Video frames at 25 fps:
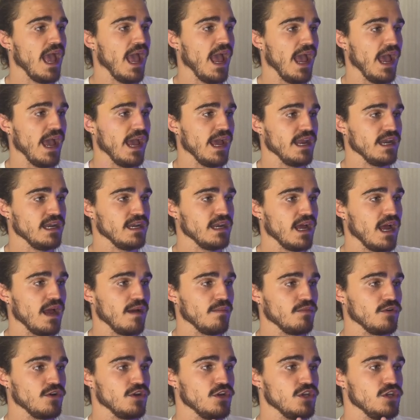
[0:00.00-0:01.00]
and
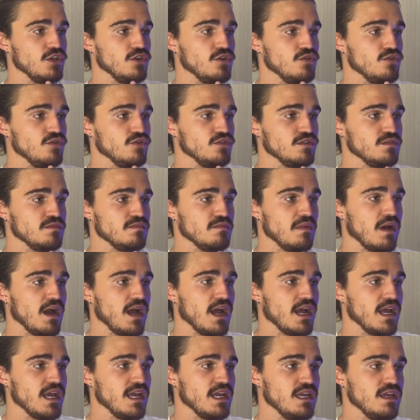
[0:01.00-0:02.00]
I'm going to use
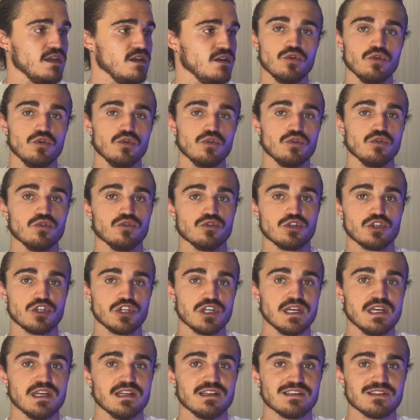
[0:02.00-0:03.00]
my Google
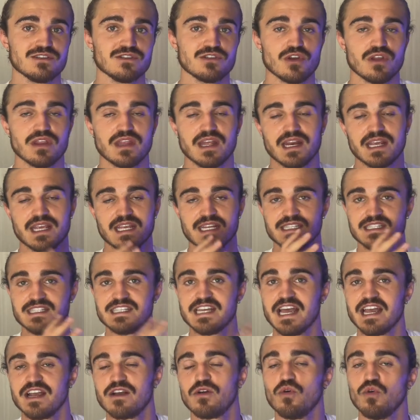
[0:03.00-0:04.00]
Sheet so that it can
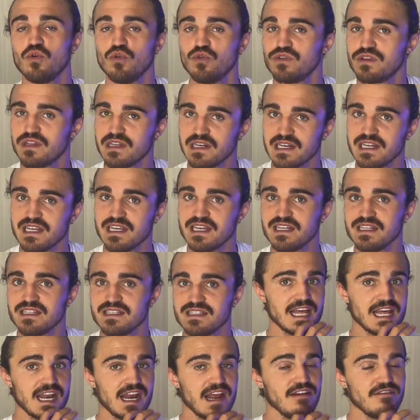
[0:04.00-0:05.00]
take all the
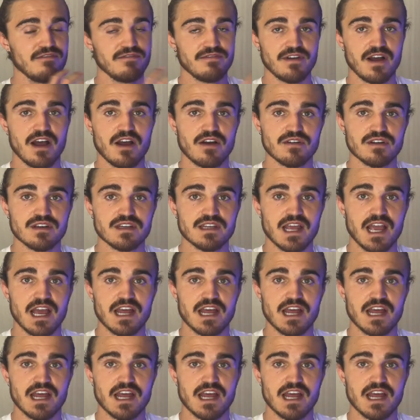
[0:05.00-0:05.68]
leads that I found